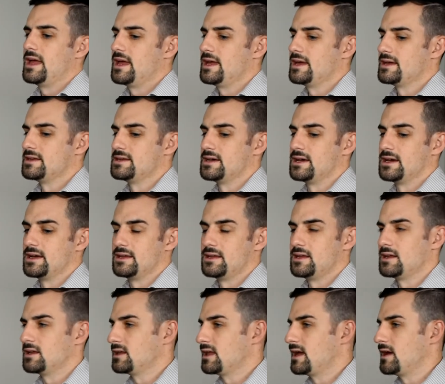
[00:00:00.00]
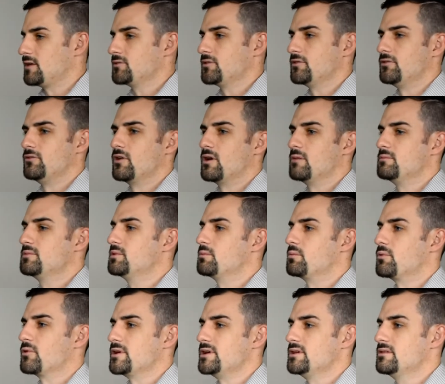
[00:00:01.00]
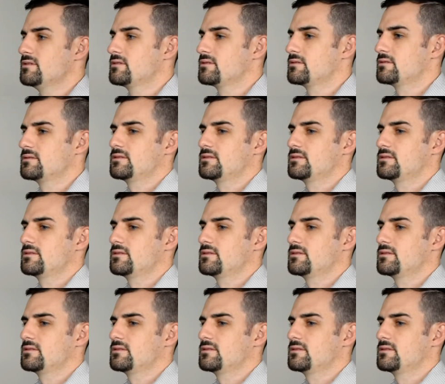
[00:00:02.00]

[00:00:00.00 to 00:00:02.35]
And it allows the drum to breathe.